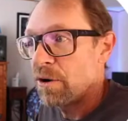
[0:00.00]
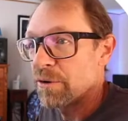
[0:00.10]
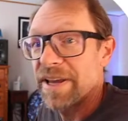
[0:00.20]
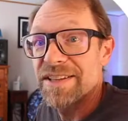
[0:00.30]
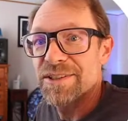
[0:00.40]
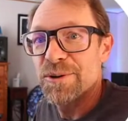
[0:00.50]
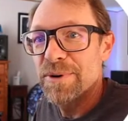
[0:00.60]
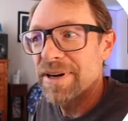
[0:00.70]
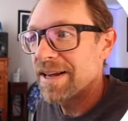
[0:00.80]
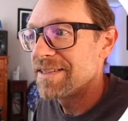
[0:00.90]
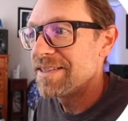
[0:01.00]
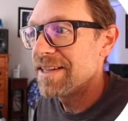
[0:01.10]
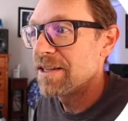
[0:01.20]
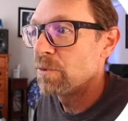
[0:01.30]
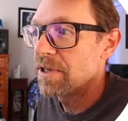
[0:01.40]
Okay, so what I
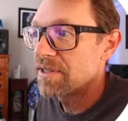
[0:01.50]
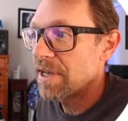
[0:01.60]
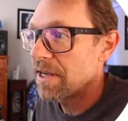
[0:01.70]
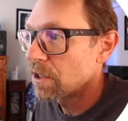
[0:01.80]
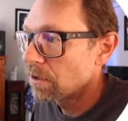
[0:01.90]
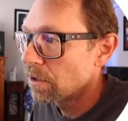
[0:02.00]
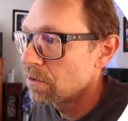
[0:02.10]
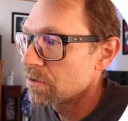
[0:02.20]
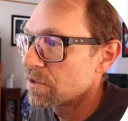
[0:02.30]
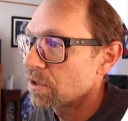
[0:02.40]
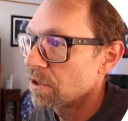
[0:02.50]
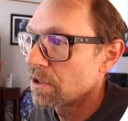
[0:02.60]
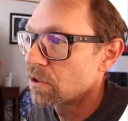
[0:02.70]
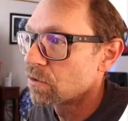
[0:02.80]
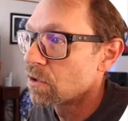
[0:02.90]
did was I closed
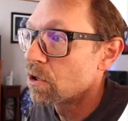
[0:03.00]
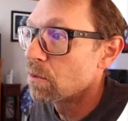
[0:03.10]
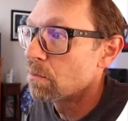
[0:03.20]
the Chrome